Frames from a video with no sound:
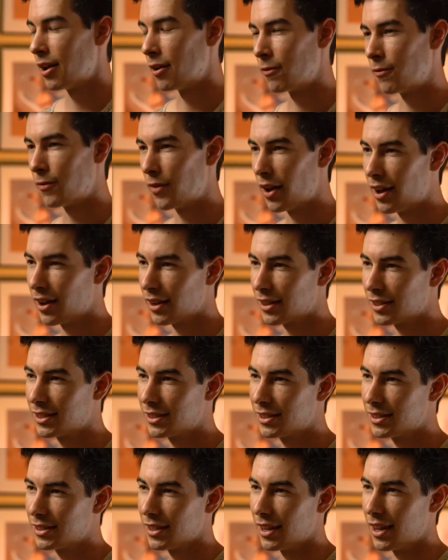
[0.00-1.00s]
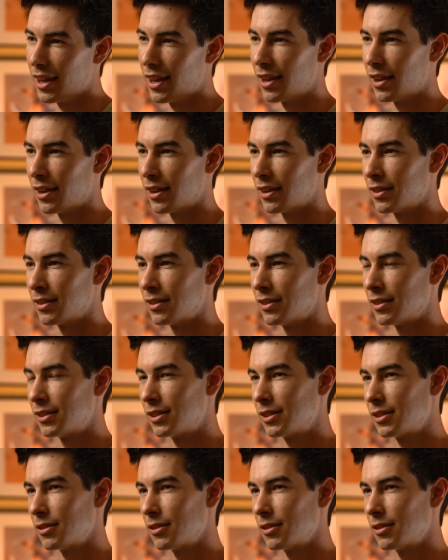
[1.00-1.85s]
effects and